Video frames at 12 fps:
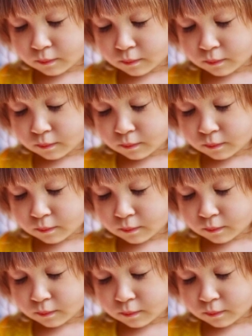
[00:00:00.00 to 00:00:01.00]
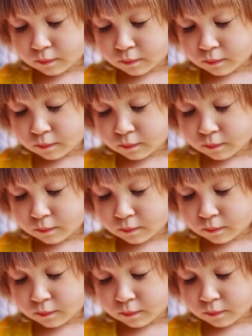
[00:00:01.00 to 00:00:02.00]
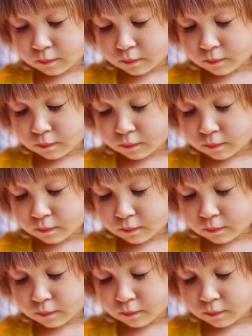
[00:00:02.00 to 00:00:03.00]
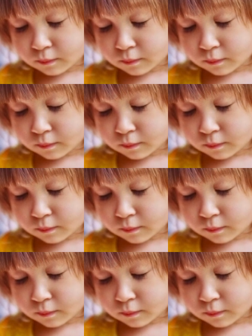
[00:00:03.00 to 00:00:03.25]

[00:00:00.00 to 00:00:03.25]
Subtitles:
[no speech]